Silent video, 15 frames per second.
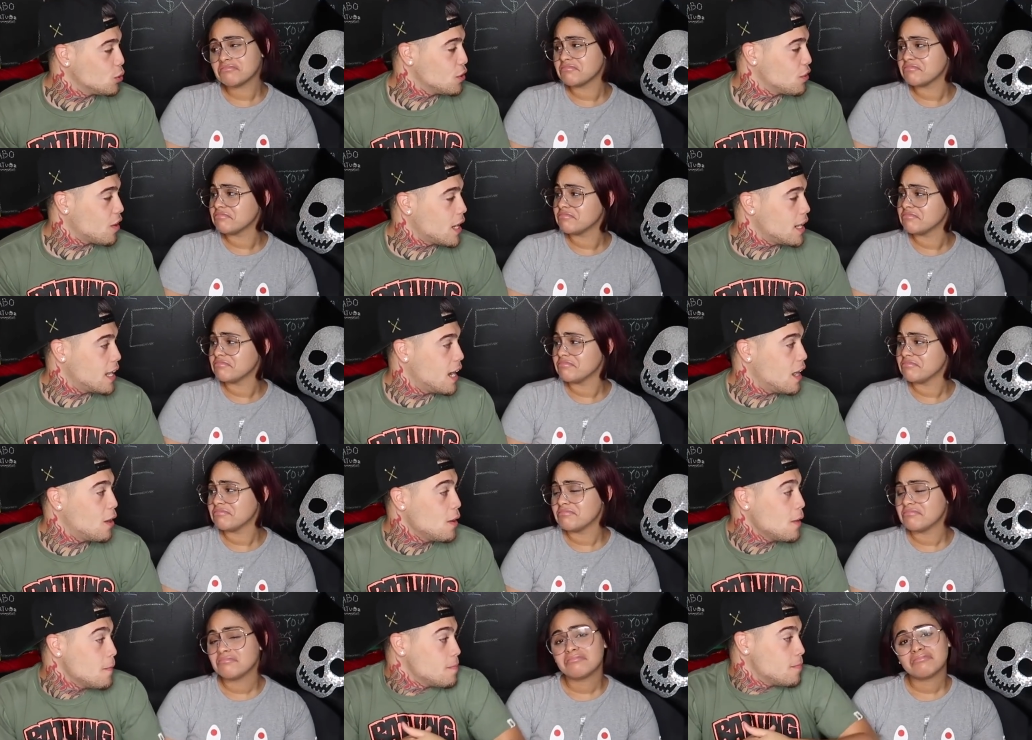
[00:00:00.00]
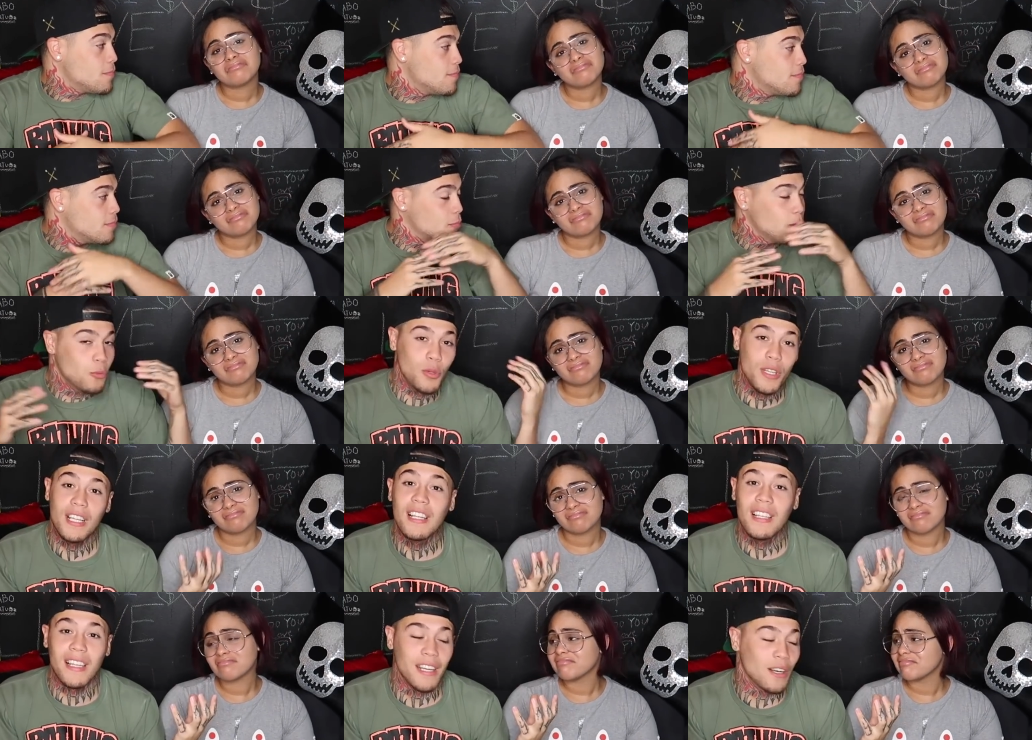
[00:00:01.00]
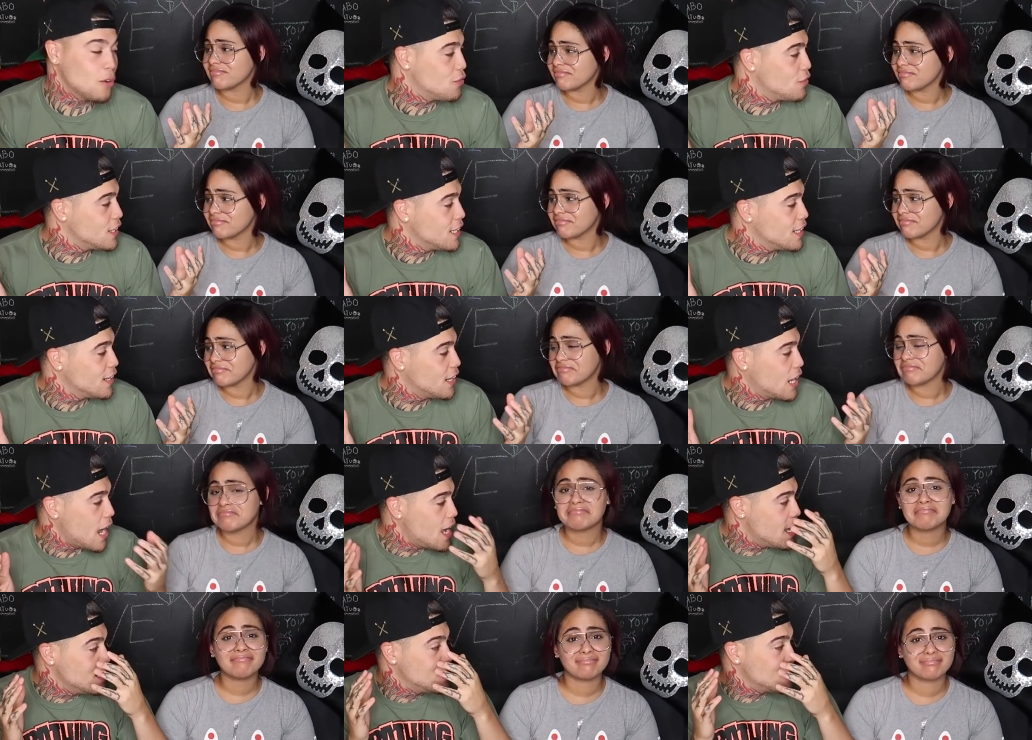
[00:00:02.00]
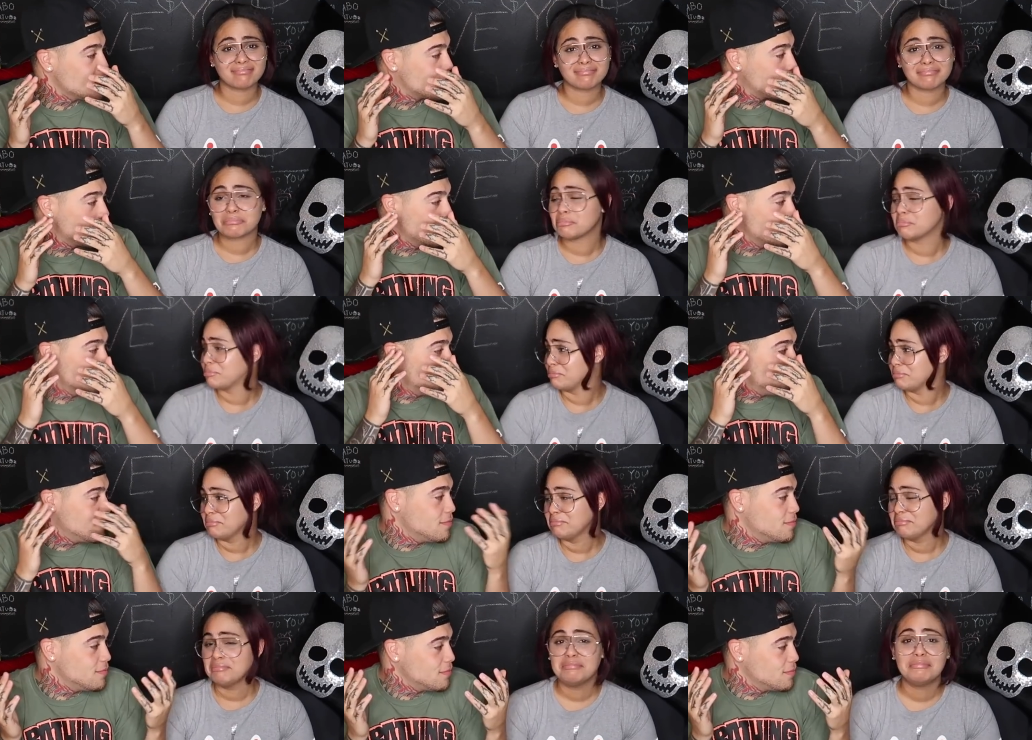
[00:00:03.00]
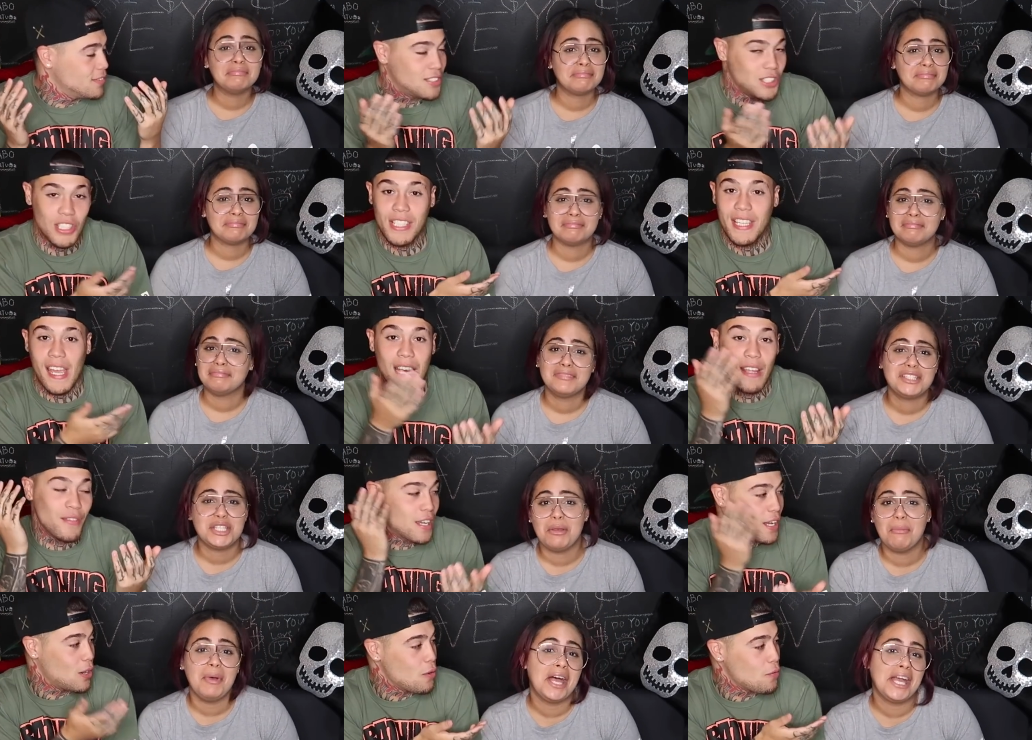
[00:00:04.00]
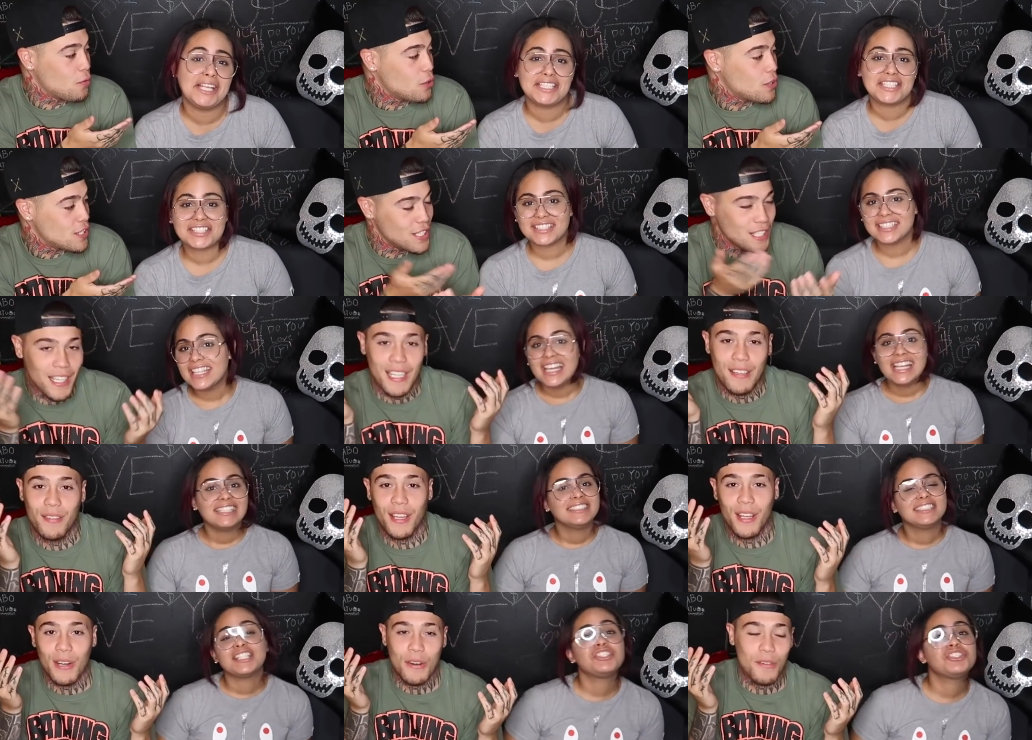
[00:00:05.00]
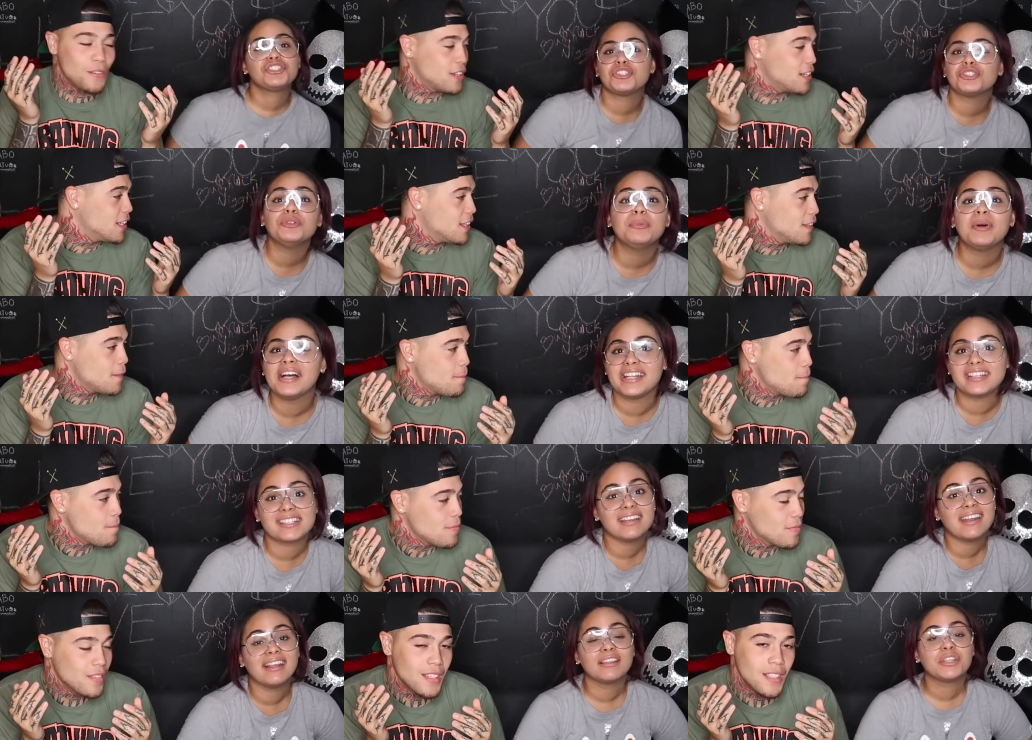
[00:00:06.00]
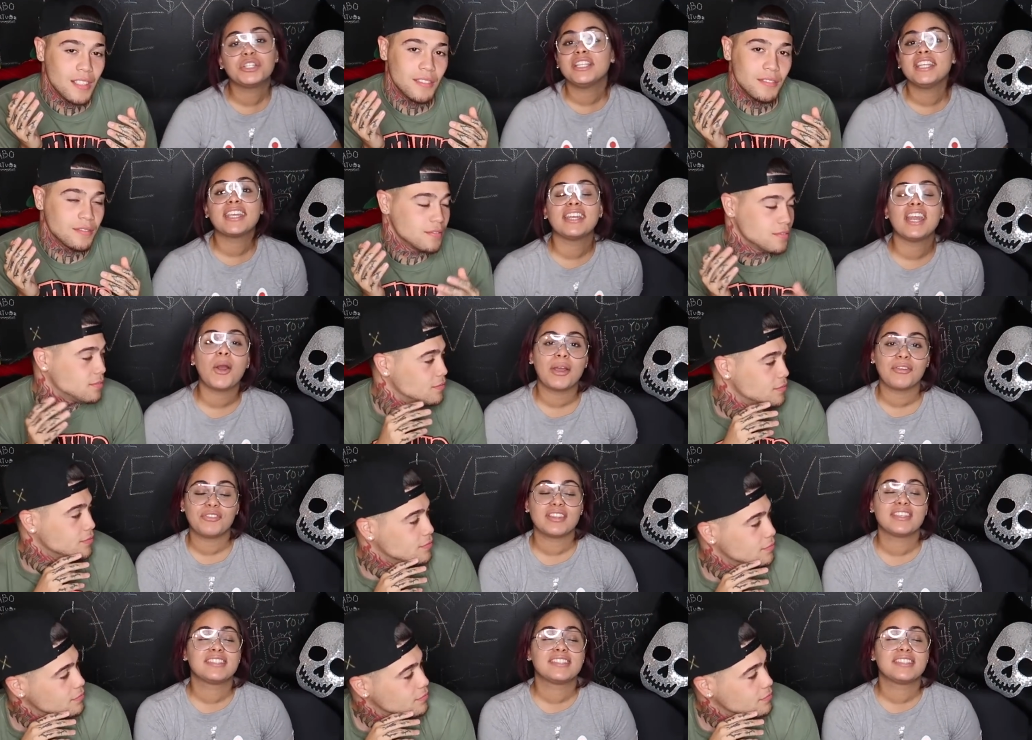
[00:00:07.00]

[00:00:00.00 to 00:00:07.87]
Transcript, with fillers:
Speaker 1: through it right now, we lit over here, and just she can't even get over it. She can't even
Speaker 2: get over it. It's too much, and I literally cannot wait for